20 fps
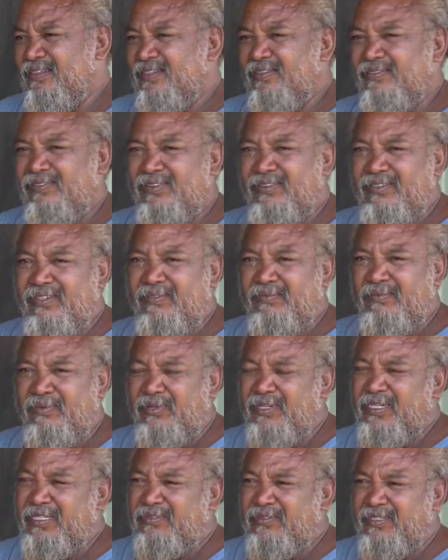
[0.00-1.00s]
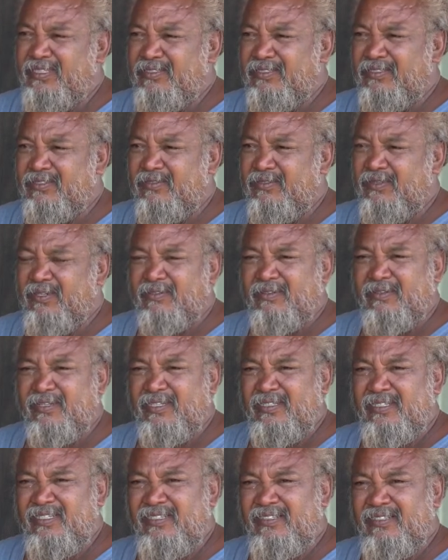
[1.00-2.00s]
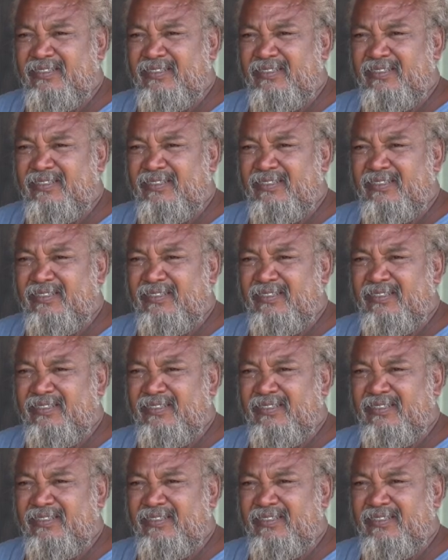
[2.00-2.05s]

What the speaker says: If an older boys would just to work with us.